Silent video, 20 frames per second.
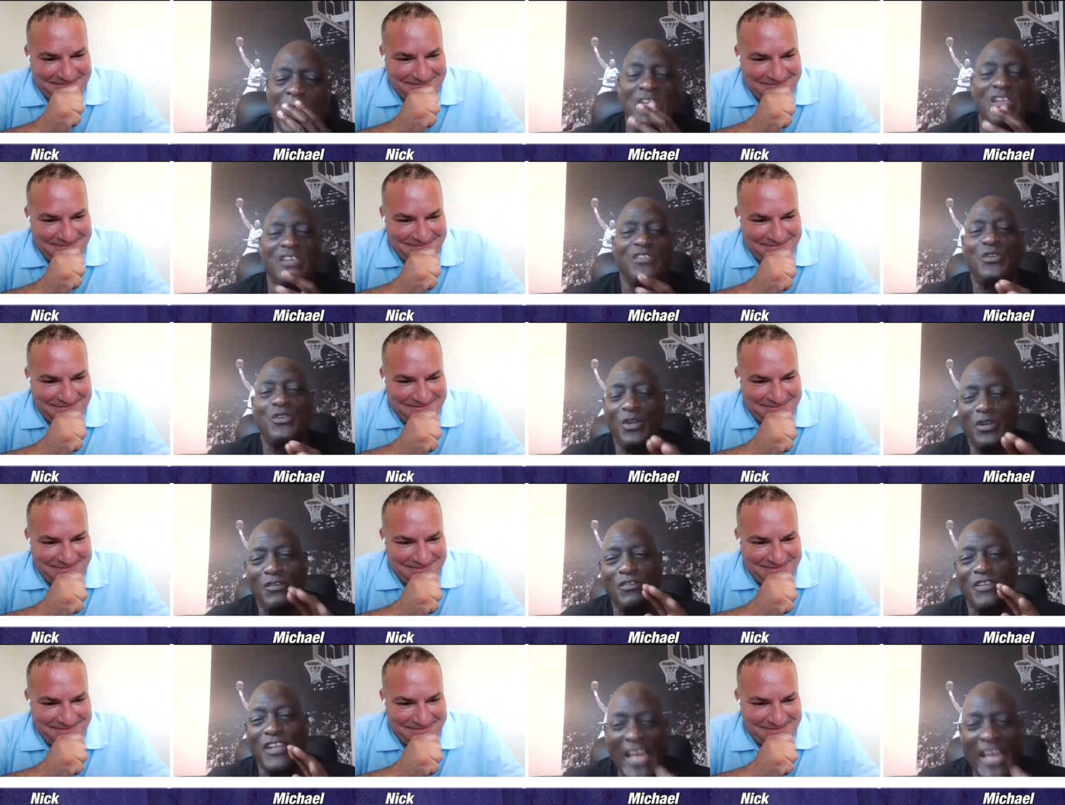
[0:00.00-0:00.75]
Speaker 1: you're
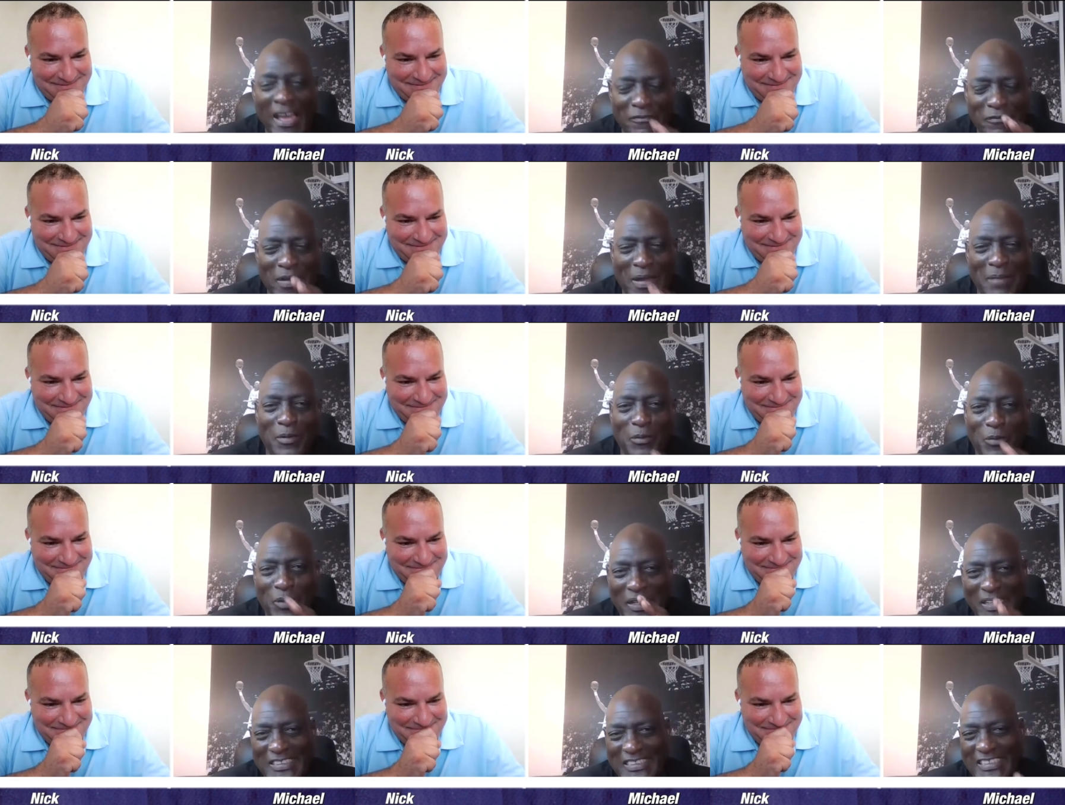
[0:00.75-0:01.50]
gonna laugh at
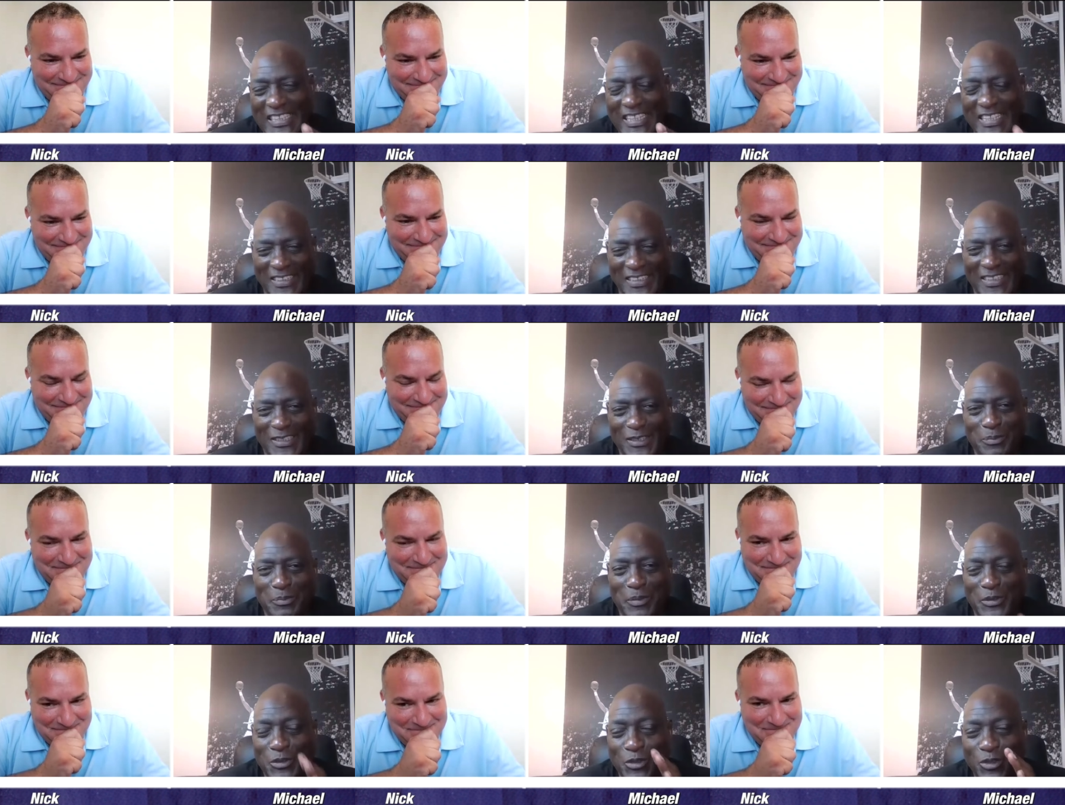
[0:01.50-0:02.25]
me when I say
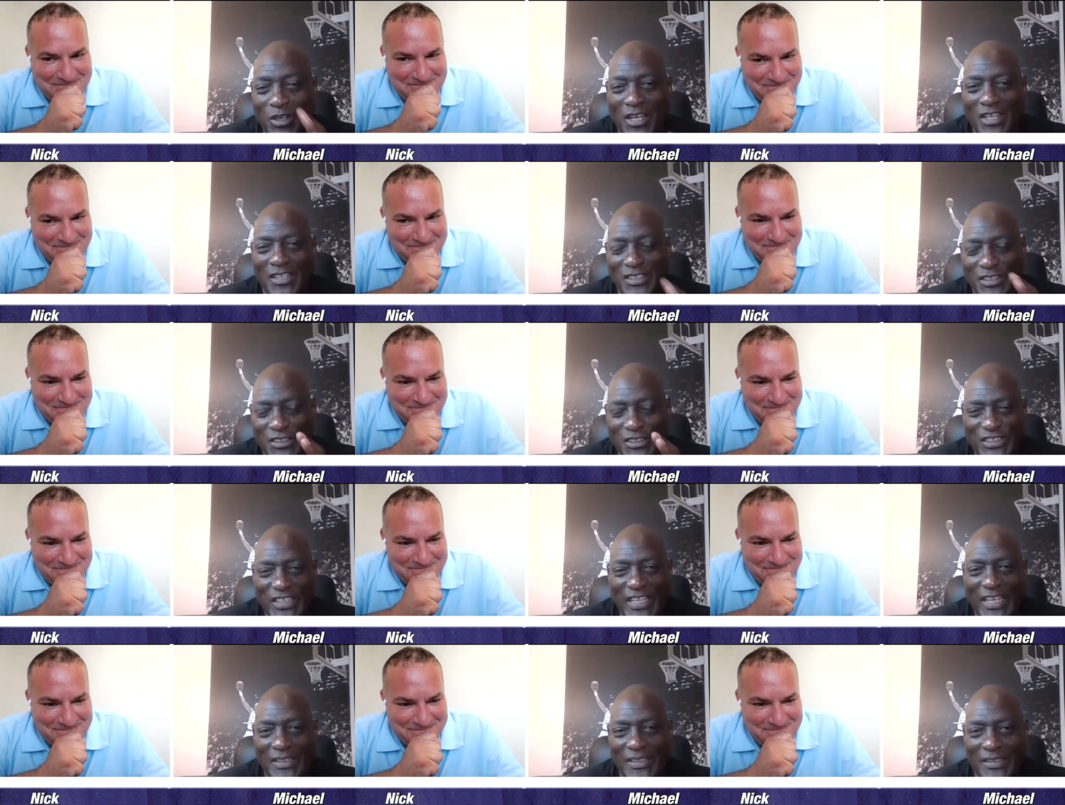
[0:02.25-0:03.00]
this, but you'll
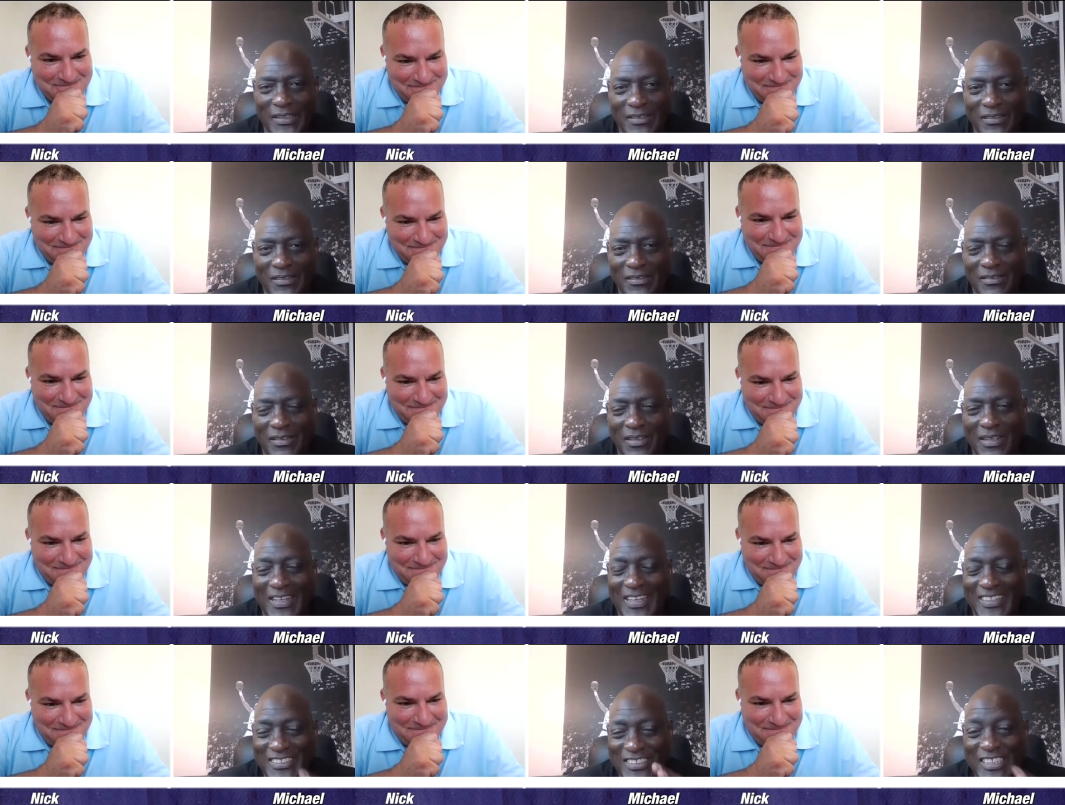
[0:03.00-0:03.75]
understand it.
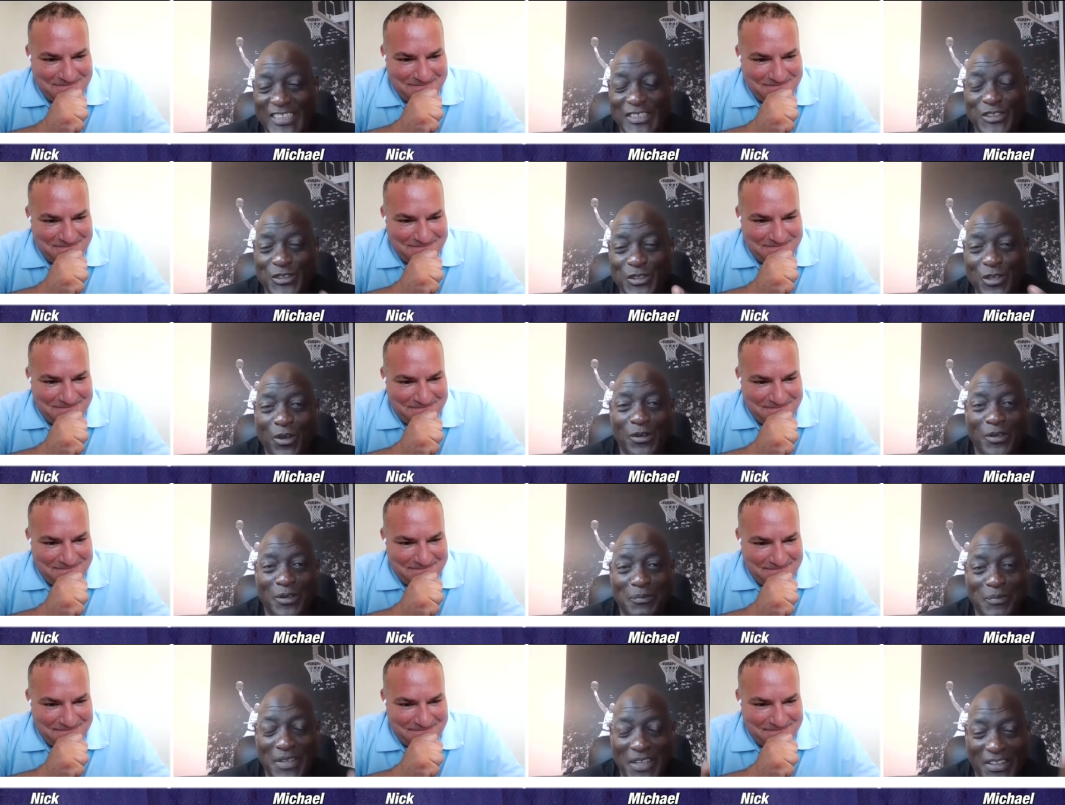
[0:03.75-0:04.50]
And I just
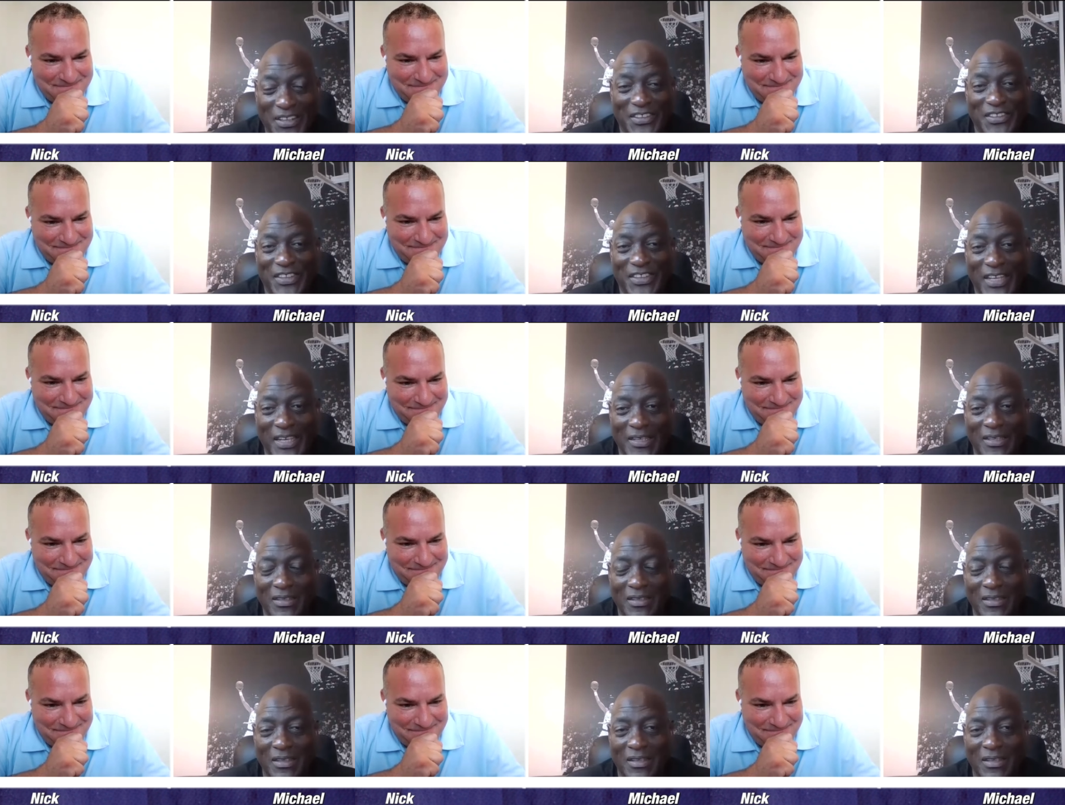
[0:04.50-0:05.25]
saw him the other day.